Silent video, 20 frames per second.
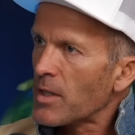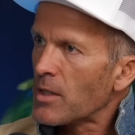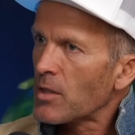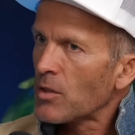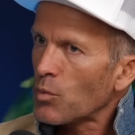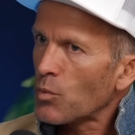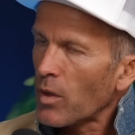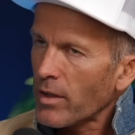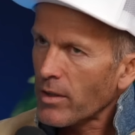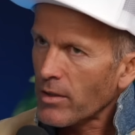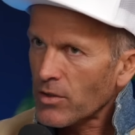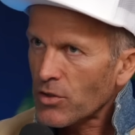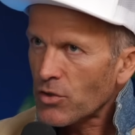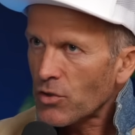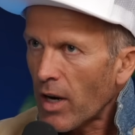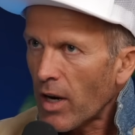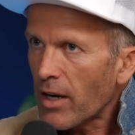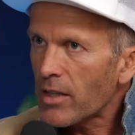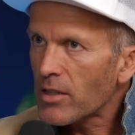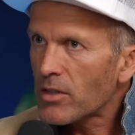Because one of the
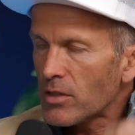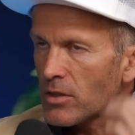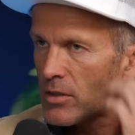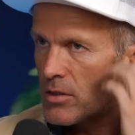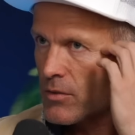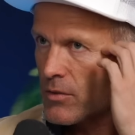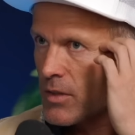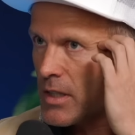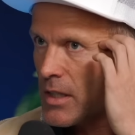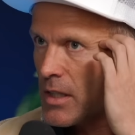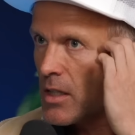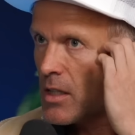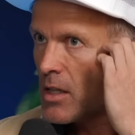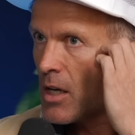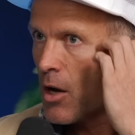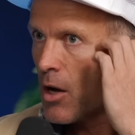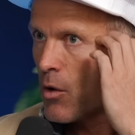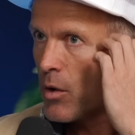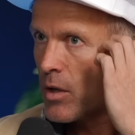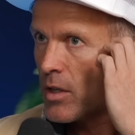strategies of the
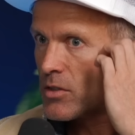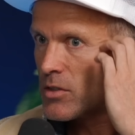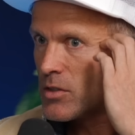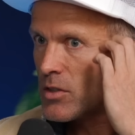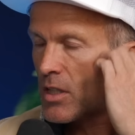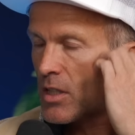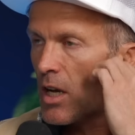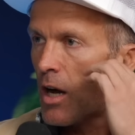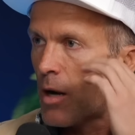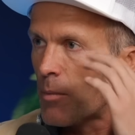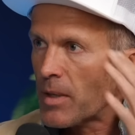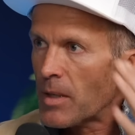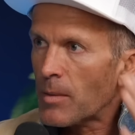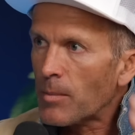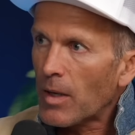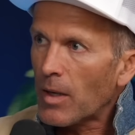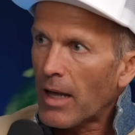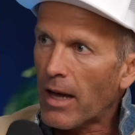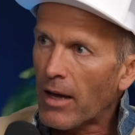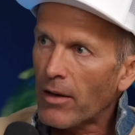ego is to cut
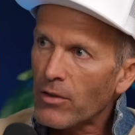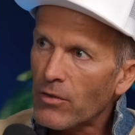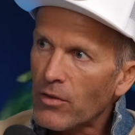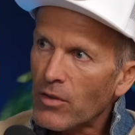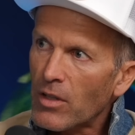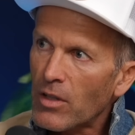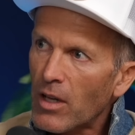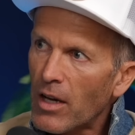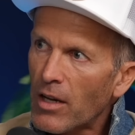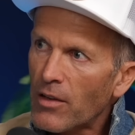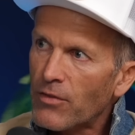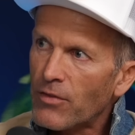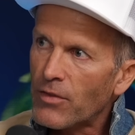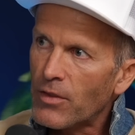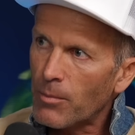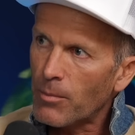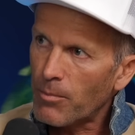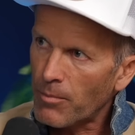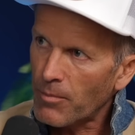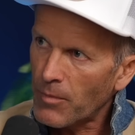people out of your life,
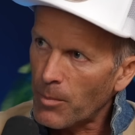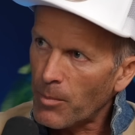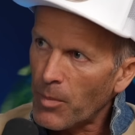the, mm.